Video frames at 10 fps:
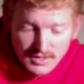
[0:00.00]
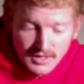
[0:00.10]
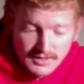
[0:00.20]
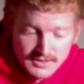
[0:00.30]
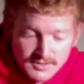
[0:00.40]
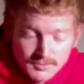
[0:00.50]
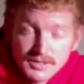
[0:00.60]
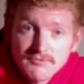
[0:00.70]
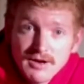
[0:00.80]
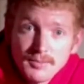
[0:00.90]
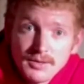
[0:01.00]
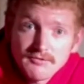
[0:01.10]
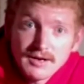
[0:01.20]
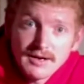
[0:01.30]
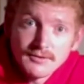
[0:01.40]
and I simply wrap it
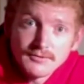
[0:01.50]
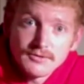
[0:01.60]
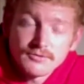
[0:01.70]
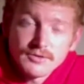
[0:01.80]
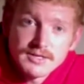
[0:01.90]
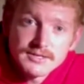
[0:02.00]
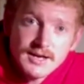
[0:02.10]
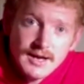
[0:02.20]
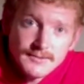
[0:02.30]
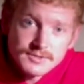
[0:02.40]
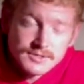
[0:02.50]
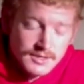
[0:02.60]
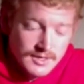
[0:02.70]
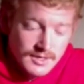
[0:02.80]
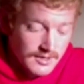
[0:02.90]
round 3 times.
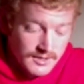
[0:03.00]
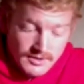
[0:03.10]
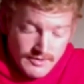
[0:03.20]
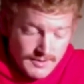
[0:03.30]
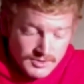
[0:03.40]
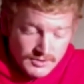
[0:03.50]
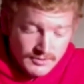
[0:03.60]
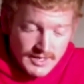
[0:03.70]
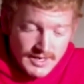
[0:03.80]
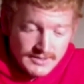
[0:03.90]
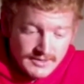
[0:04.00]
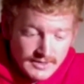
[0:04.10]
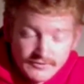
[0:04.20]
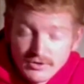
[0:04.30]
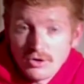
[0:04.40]
They're absolutely ideal.
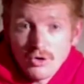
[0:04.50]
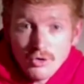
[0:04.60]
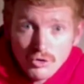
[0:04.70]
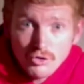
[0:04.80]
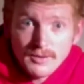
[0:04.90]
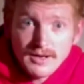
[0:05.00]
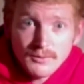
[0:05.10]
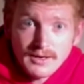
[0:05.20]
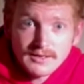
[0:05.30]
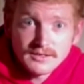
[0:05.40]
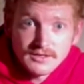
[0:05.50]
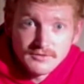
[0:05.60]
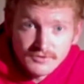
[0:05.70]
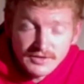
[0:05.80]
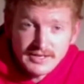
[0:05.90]
I've got all my waggler,
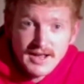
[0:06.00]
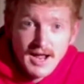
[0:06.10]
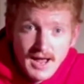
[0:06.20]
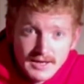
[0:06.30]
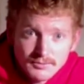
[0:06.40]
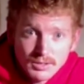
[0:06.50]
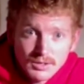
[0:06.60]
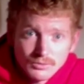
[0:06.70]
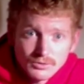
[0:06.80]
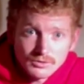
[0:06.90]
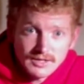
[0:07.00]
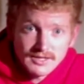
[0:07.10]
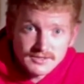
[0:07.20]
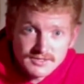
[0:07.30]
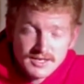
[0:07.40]
feeder and pole hook
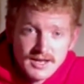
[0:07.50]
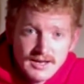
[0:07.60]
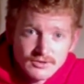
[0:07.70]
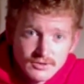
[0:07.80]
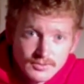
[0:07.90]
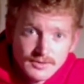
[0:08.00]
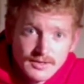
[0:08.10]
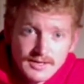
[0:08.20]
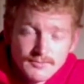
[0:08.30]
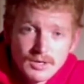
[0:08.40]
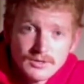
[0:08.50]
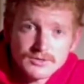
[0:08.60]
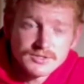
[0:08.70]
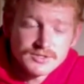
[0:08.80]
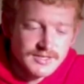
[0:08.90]
lengths tied up in
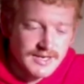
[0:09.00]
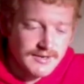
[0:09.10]
boxes now.